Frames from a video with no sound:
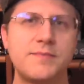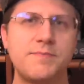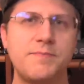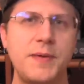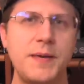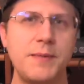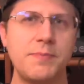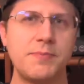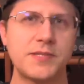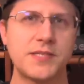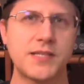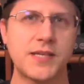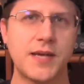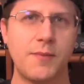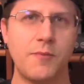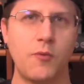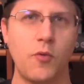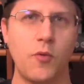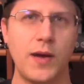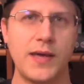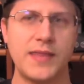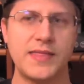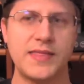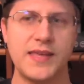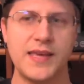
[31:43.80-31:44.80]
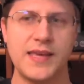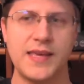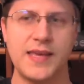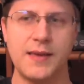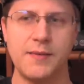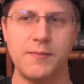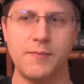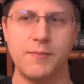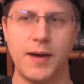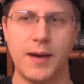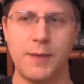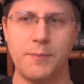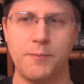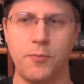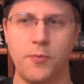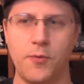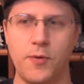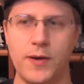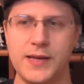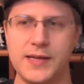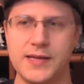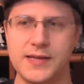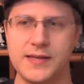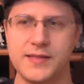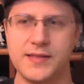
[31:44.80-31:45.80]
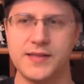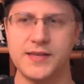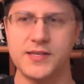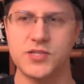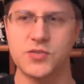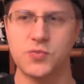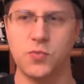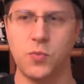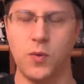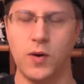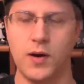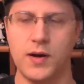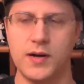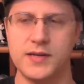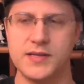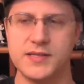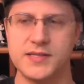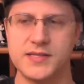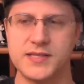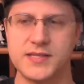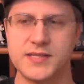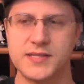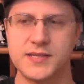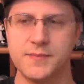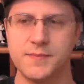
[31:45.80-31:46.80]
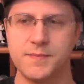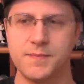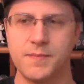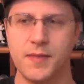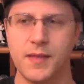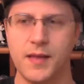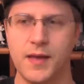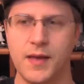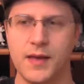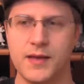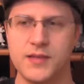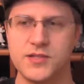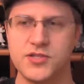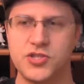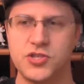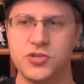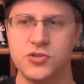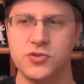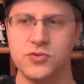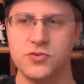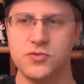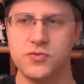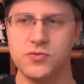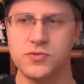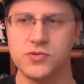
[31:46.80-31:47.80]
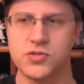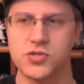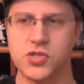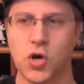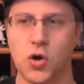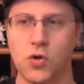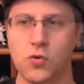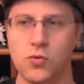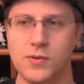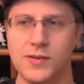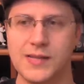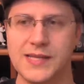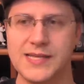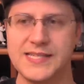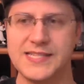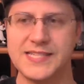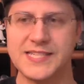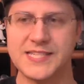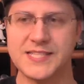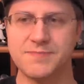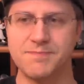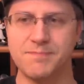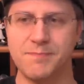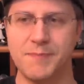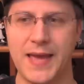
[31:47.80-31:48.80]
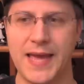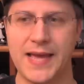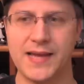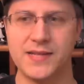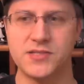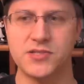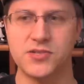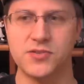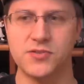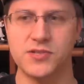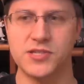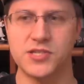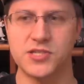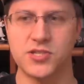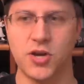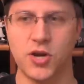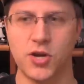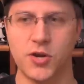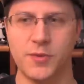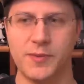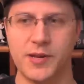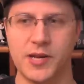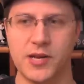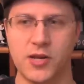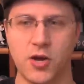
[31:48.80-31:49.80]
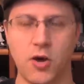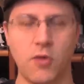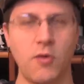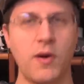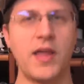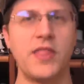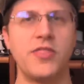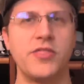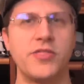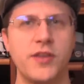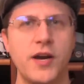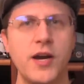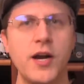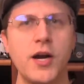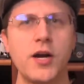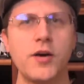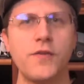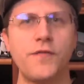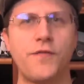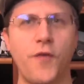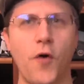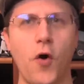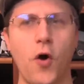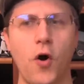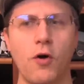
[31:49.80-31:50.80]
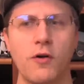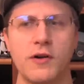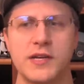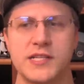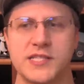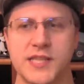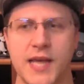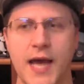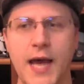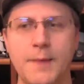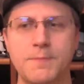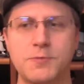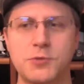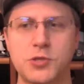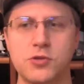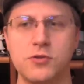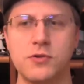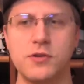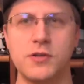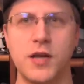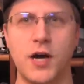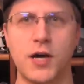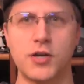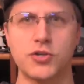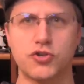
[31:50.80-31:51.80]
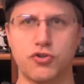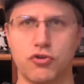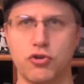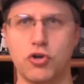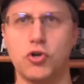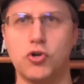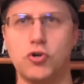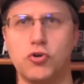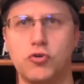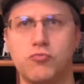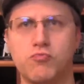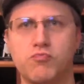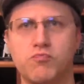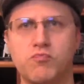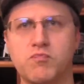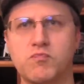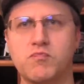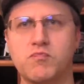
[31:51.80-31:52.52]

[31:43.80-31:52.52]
people to come away thinking my point in this was to totally dismantle this argument and go, and therefore it's absolutely not true.